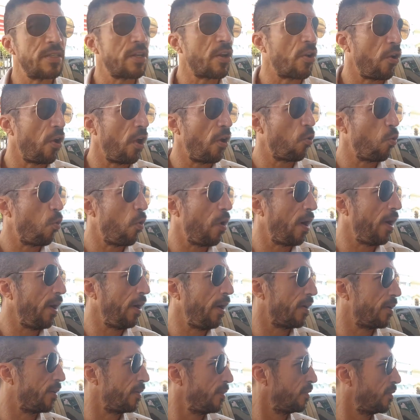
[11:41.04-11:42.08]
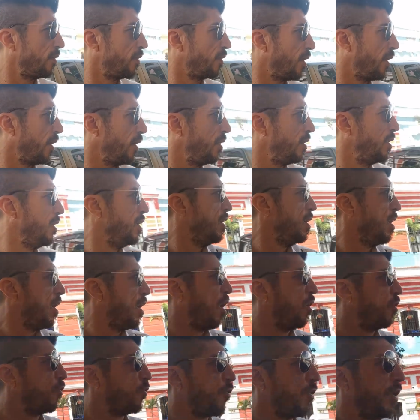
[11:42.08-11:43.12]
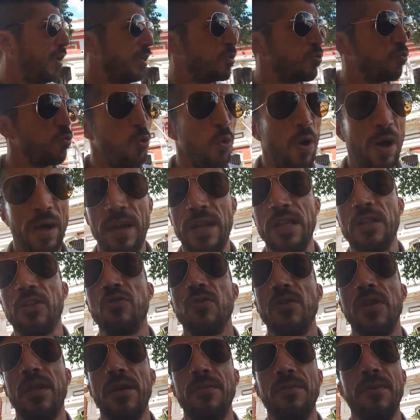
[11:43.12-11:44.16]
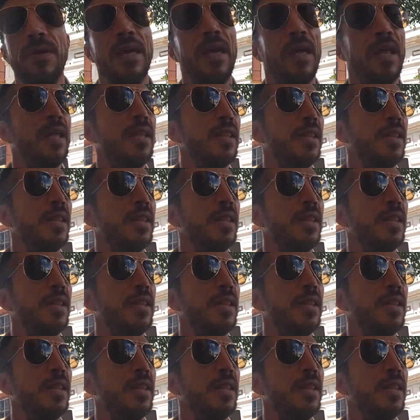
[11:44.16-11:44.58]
require. Okay, our friends wanted to live here in